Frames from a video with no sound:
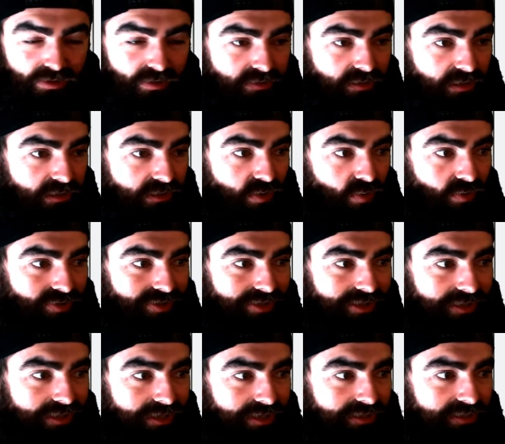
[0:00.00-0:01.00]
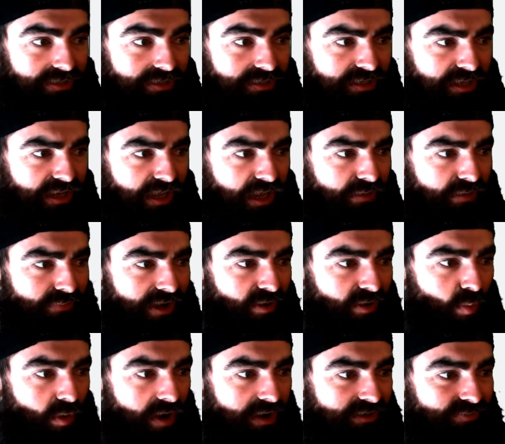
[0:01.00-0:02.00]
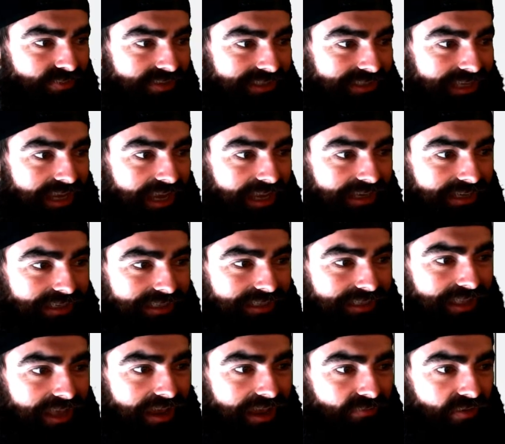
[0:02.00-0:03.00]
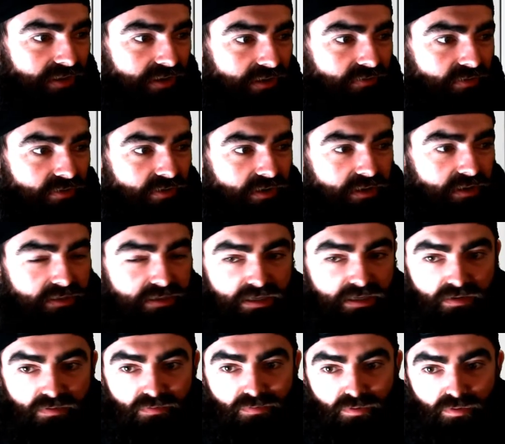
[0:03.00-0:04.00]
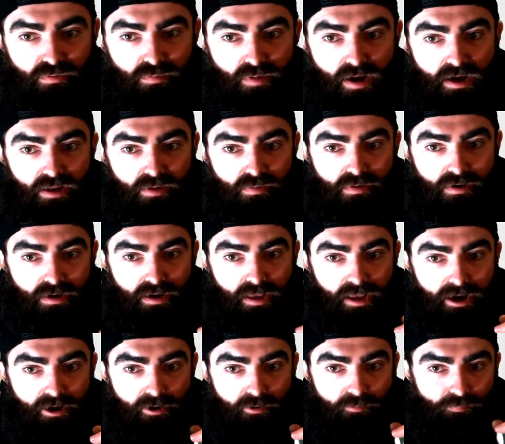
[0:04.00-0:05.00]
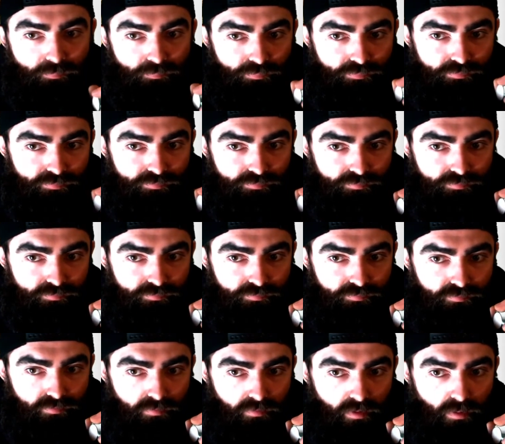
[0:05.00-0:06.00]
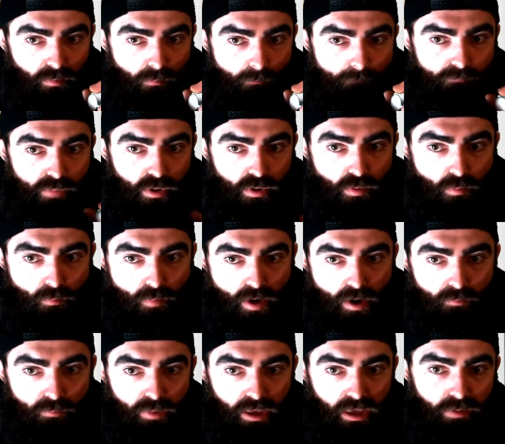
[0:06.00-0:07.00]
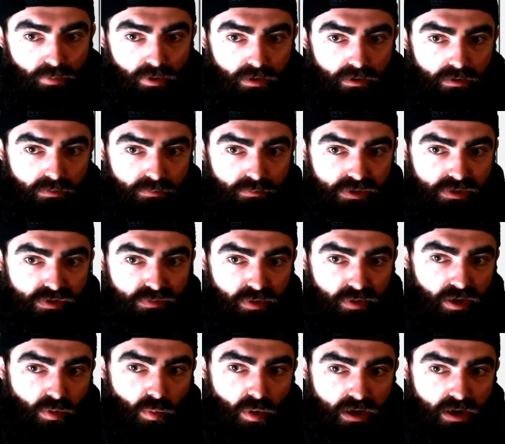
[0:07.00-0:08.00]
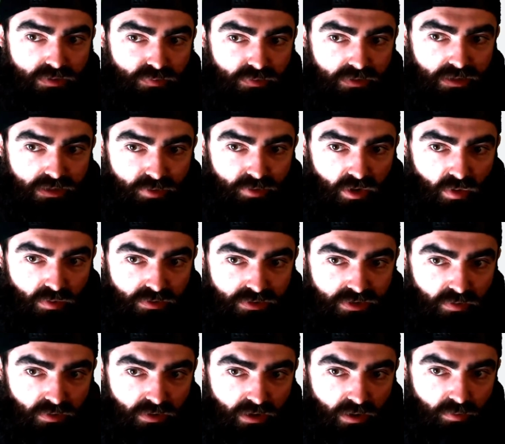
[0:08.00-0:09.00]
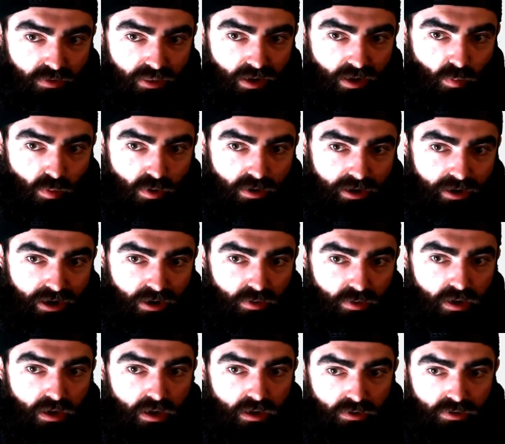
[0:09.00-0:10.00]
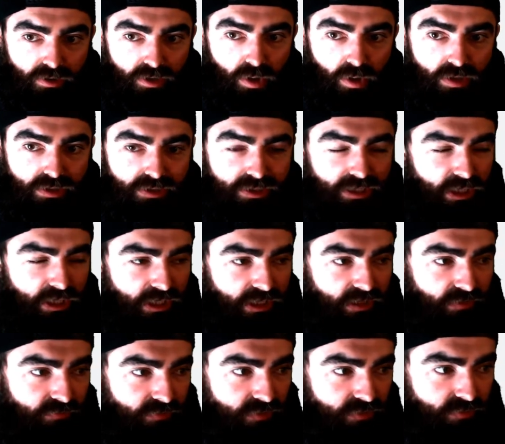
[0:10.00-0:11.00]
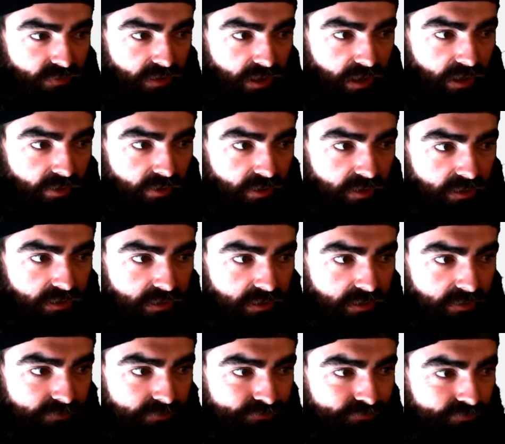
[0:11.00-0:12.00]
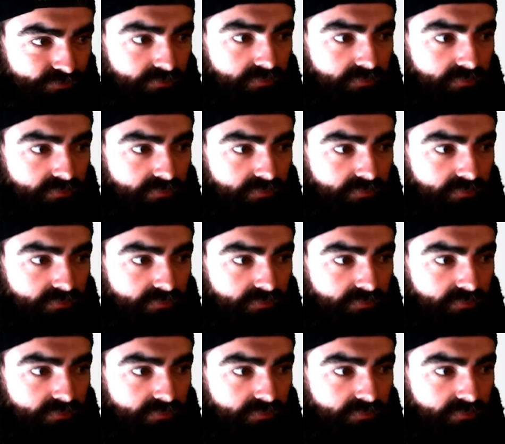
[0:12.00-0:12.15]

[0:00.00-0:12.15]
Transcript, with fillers: Looks like he's going to the dentist today. Mike Wassman, day 11 of creatine and full-body workout. Boom, baby. Mr. Mike Wassman, let me know what's going on with that workout. You noticing any difference with that creatine?